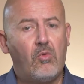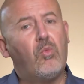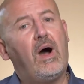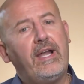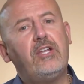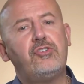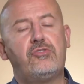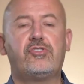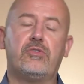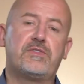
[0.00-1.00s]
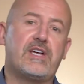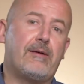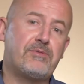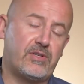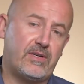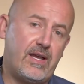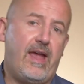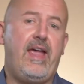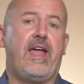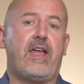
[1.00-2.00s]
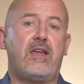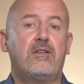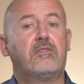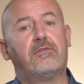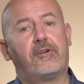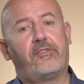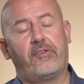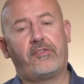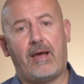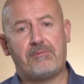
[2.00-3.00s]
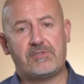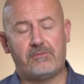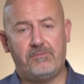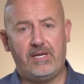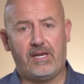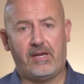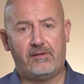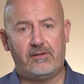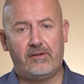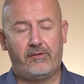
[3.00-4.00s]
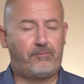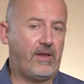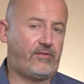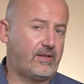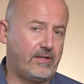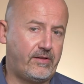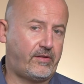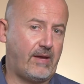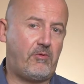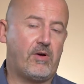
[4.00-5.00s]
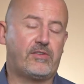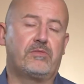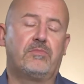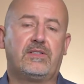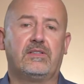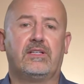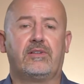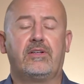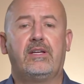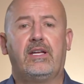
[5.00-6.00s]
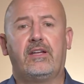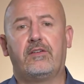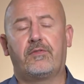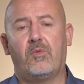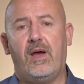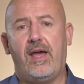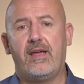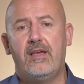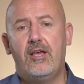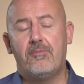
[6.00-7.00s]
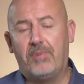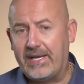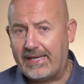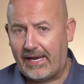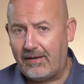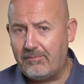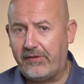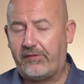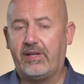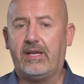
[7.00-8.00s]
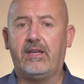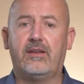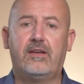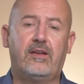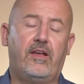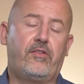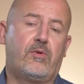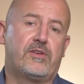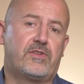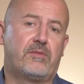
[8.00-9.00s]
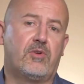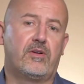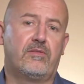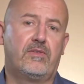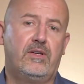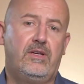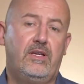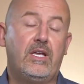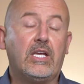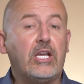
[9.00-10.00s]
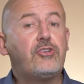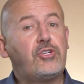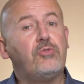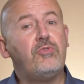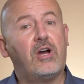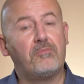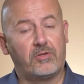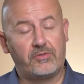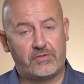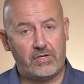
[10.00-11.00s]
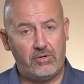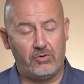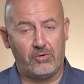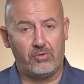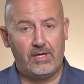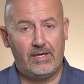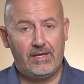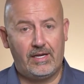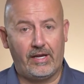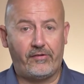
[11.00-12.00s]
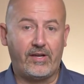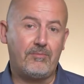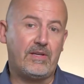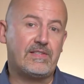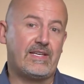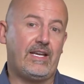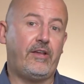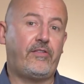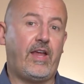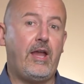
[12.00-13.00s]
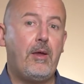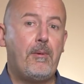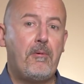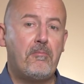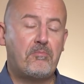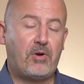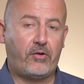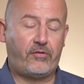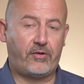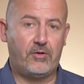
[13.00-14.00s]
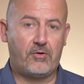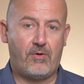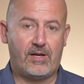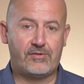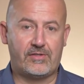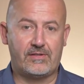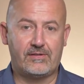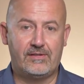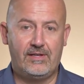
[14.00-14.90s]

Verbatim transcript: Why did you choose option A versus option B? It's basically the same question but delivered in a different way. But it can be seen as questioning motive. Issue number two is it can be seen as a personal question.